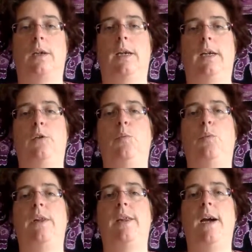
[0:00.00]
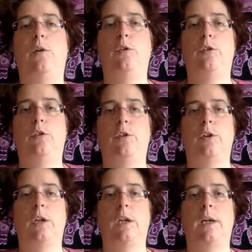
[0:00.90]
and to breathe out
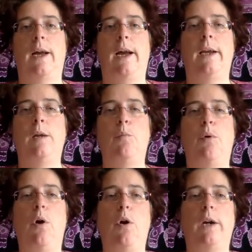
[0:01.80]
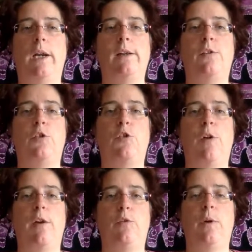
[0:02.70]
any block, any
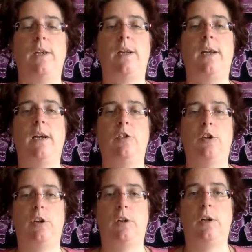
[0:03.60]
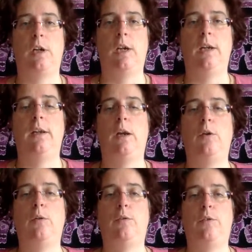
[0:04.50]
stress, or any tension that
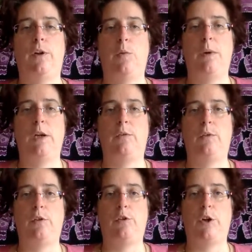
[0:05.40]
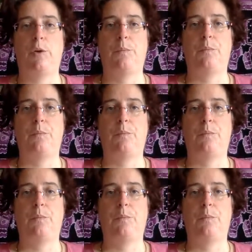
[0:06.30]
you feel about the future.